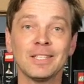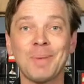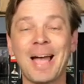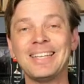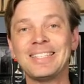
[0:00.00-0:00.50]
because
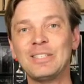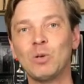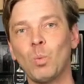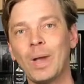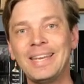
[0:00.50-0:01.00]
mine is
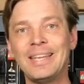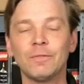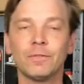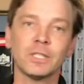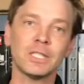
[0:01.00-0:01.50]
still
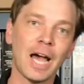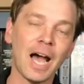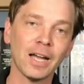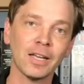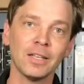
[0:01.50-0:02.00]
waiting for
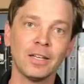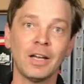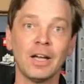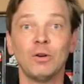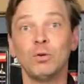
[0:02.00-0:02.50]
stock.
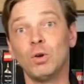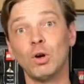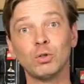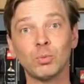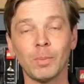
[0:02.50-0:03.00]
Who
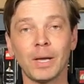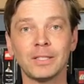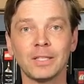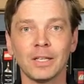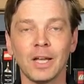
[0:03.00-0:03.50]
knows when
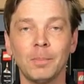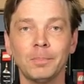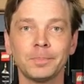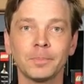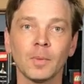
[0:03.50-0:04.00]
mine's going to come.